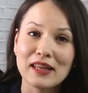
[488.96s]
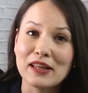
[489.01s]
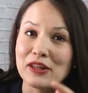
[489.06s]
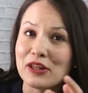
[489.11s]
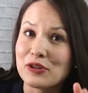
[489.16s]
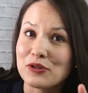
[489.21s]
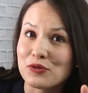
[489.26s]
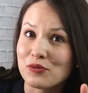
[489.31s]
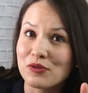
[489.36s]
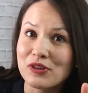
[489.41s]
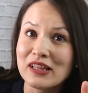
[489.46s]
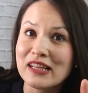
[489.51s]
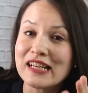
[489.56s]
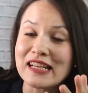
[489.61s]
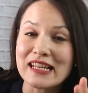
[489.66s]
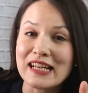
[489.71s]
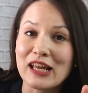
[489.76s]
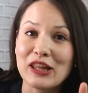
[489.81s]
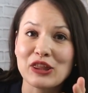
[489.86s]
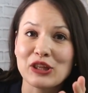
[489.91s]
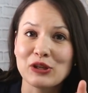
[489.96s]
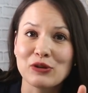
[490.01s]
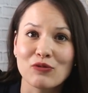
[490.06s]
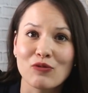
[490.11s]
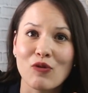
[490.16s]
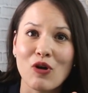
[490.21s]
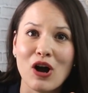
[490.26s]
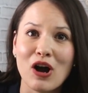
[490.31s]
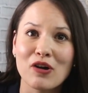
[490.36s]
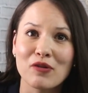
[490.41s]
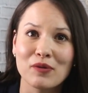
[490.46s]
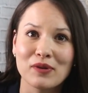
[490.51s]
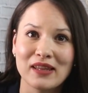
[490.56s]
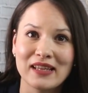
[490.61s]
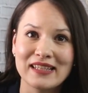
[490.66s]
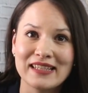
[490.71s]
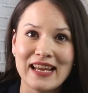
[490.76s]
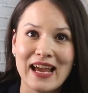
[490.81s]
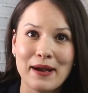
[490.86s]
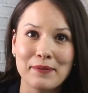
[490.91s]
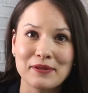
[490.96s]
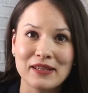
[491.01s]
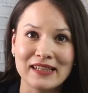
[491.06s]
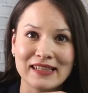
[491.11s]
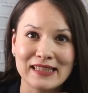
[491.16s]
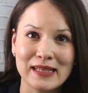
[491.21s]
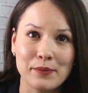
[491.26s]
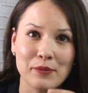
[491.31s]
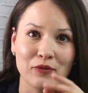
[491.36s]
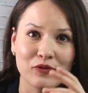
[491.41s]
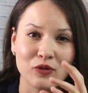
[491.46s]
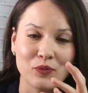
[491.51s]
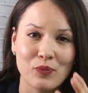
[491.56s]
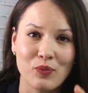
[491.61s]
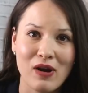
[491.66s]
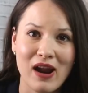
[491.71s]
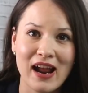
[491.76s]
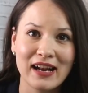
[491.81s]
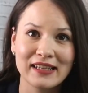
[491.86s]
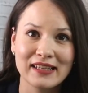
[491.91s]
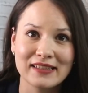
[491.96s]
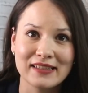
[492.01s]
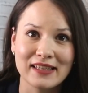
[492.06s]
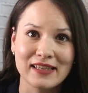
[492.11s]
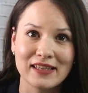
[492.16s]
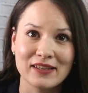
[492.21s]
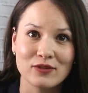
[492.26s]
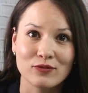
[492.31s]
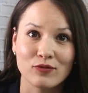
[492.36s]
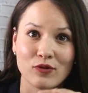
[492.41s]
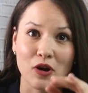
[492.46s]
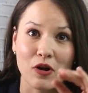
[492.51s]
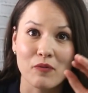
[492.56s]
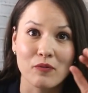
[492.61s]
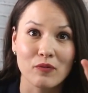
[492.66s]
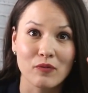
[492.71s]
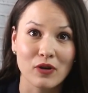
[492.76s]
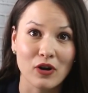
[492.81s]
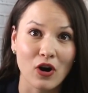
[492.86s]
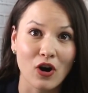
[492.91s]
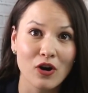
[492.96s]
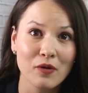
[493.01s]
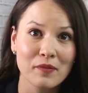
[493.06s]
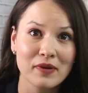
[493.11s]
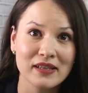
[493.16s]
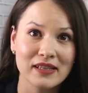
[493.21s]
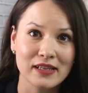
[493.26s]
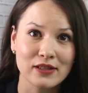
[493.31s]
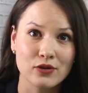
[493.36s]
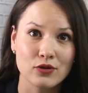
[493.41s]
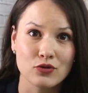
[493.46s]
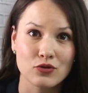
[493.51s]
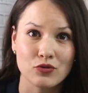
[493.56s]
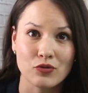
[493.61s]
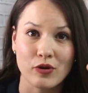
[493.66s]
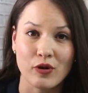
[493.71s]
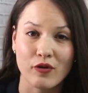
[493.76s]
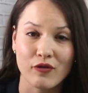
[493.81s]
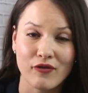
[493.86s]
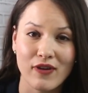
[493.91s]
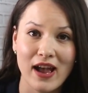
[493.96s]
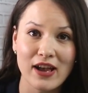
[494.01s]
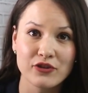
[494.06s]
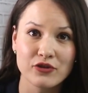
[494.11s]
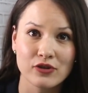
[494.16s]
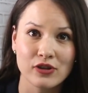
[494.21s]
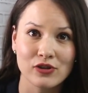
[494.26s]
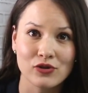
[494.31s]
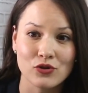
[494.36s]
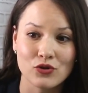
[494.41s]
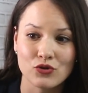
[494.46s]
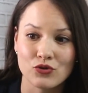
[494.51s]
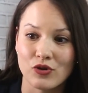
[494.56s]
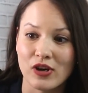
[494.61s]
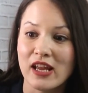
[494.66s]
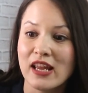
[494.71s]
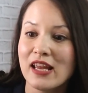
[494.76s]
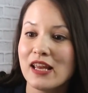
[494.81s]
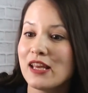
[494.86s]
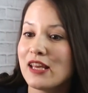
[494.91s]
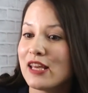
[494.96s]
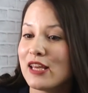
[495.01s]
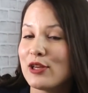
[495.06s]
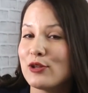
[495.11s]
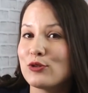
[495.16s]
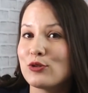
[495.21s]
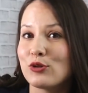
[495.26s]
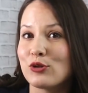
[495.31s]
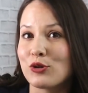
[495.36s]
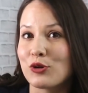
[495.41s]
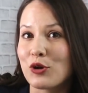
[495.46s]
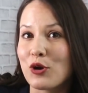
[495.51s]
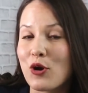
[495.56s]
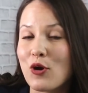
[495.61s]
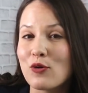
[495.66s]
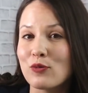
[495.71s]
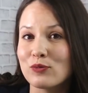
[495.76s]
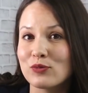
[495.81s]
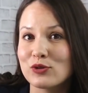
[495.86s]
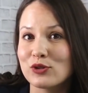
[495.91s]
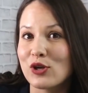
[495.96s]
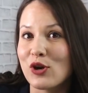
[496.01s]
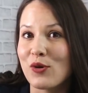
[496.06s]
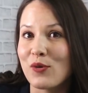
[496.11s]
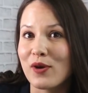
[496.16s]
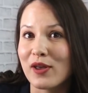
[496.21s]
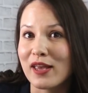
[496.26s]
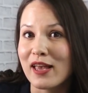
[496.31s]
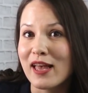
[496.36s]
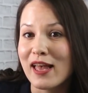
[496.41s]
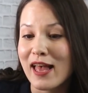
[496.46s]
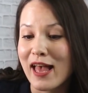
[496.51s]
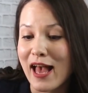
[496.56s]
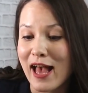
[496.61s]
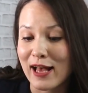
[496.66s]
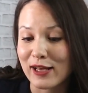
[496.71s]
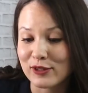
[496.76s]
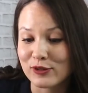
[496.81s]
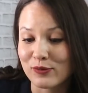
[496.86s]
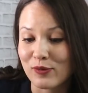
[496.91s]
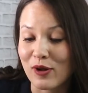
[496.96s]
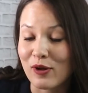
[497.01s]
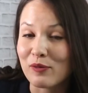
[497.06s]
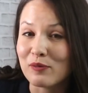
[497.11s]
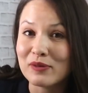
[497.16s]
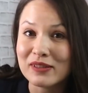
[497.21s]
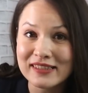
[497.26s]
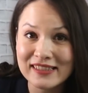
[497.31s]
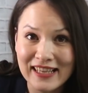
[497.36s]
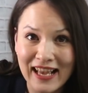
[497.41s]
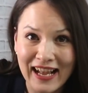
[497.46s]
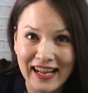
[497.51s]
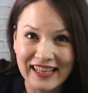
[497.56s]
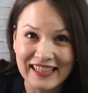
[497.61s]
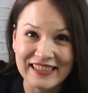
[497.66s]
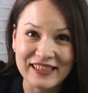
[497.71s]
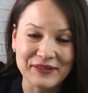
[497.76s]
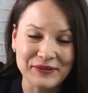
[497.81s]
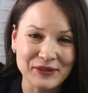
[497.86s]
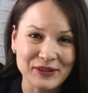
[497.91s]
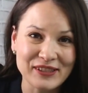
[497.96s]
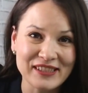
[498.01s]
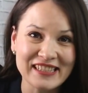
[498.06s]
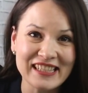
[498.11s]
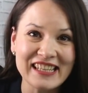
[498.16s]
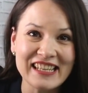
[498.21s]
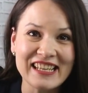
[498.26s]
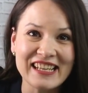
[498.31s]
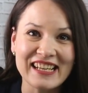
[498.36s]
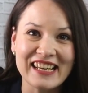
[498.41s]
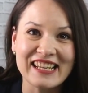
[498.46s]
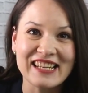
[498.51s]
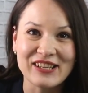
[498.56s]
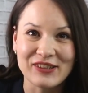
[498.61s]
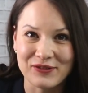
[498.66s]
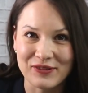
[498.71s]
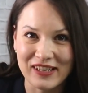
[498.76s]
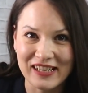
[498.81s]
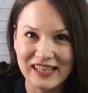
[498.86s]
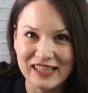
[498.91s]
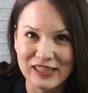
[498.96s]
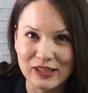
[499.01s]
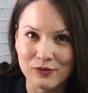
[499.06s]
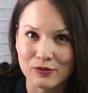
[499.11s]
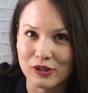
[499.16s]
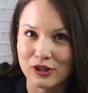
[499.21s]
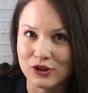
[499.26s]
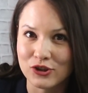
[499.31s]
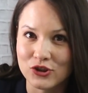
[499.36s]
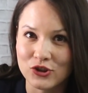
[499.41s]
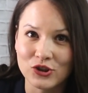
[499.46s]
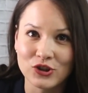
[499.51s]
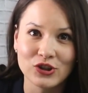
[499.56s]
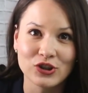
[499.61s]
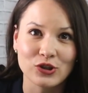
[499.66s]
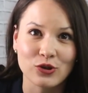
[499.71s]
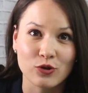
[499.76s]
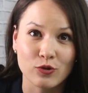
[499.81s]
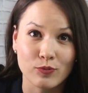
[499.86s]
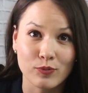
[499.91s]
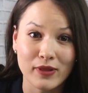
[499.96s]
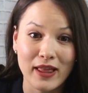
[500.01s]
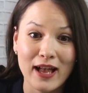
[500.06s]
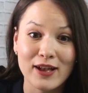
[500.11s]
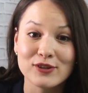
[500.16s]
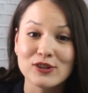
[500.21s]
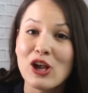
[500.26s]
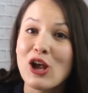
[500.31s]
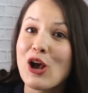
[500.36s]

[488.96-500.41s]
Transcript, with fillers: then there's really nothing wrong with adapting some of the practices from garment industry or fashion industry into your home sewing as well. Besides, if you're sitting in a ready-to-wear shirt or blouse,